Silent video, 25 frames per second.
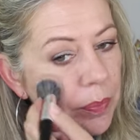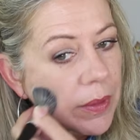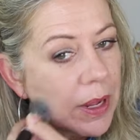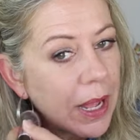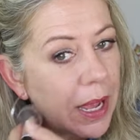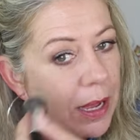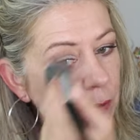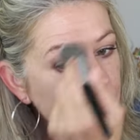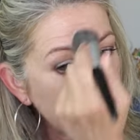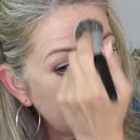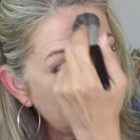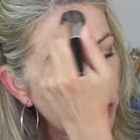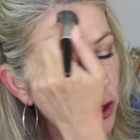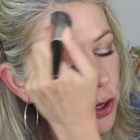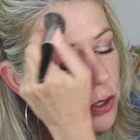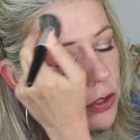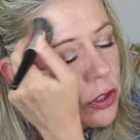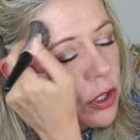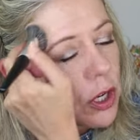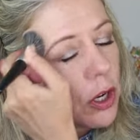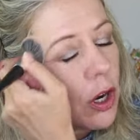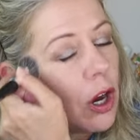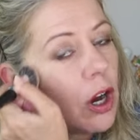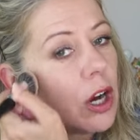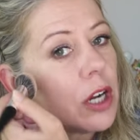at
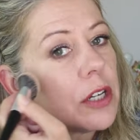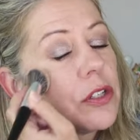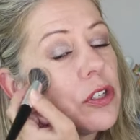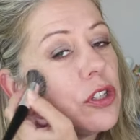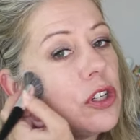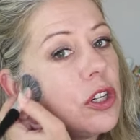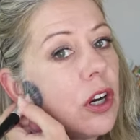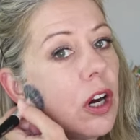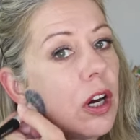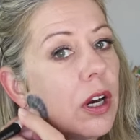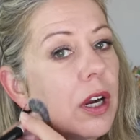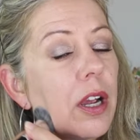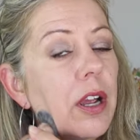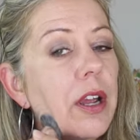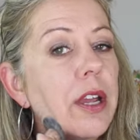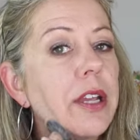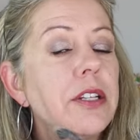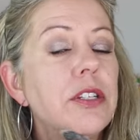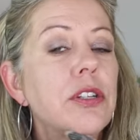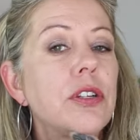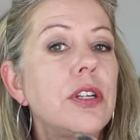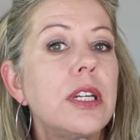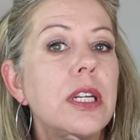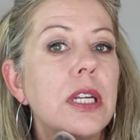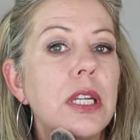first glance, you're not
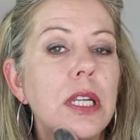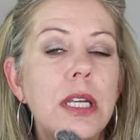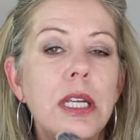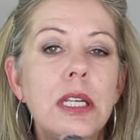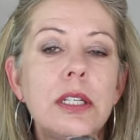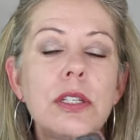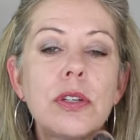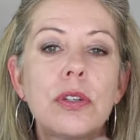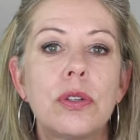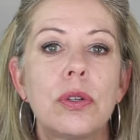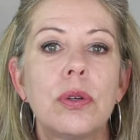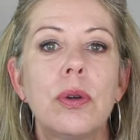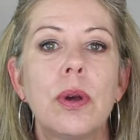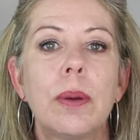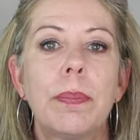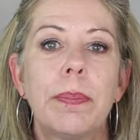going to need to